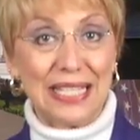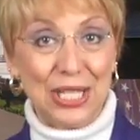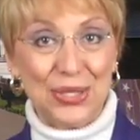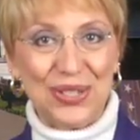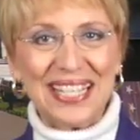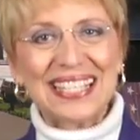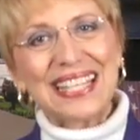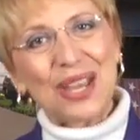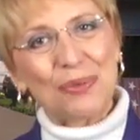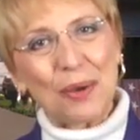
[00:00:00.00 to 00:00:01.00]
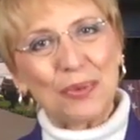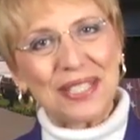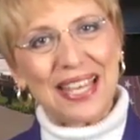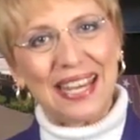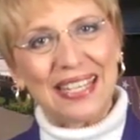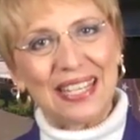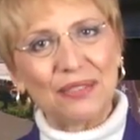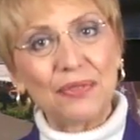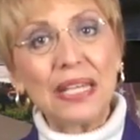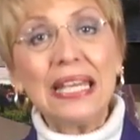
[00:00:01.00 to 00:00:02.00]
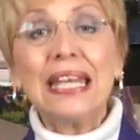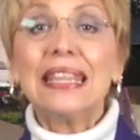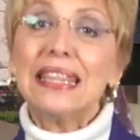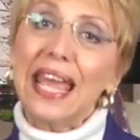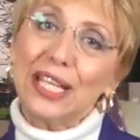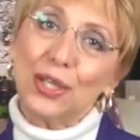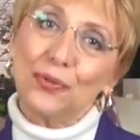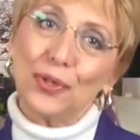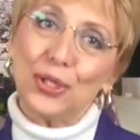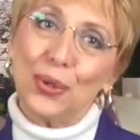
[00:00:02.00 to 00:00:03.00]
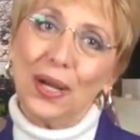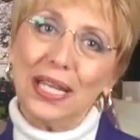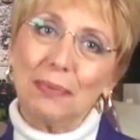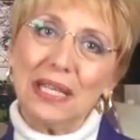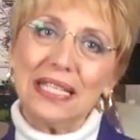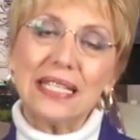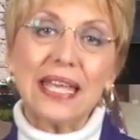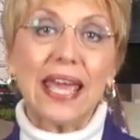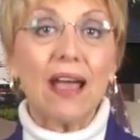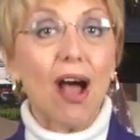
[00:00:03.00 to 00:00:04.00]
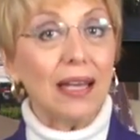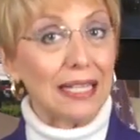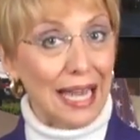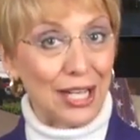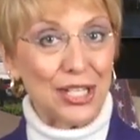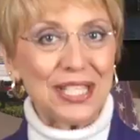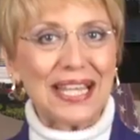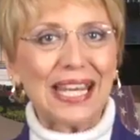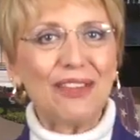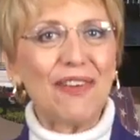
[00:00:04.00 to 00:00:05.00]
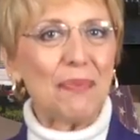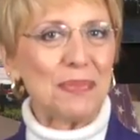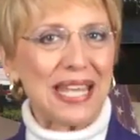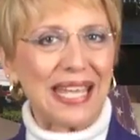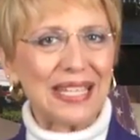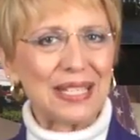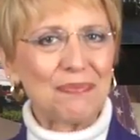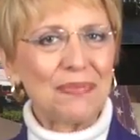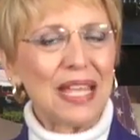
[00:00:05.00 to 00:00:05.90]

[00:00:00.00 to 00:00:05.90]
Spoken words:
District State Representative. Thank you for joining me today on Legislative Update.